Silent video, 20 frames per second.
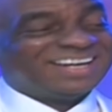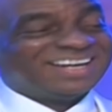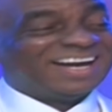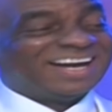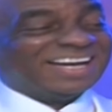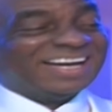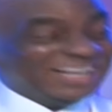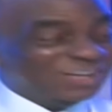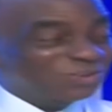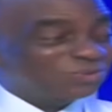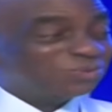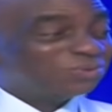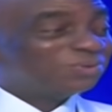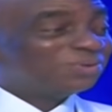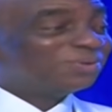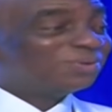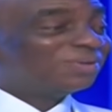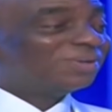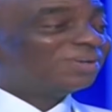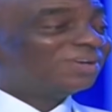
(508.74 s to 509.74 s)
I knew.
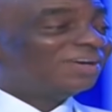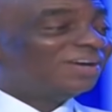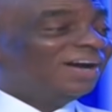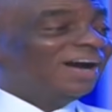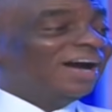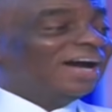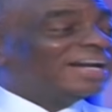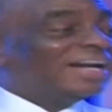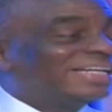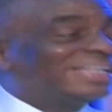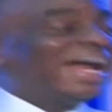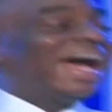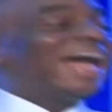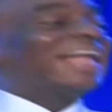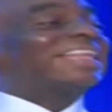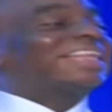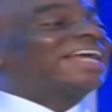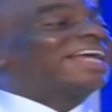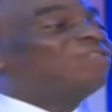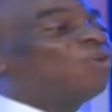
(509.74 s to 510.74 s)

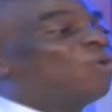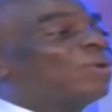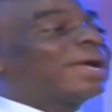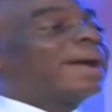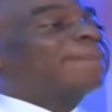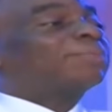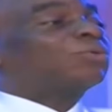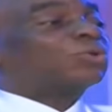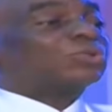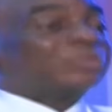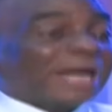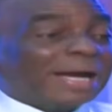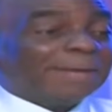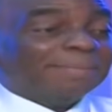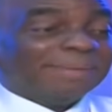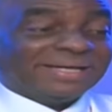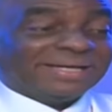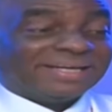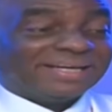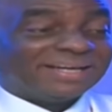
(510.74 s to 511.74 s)
Death even came to try
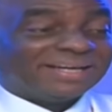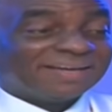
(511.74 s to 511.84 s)
me.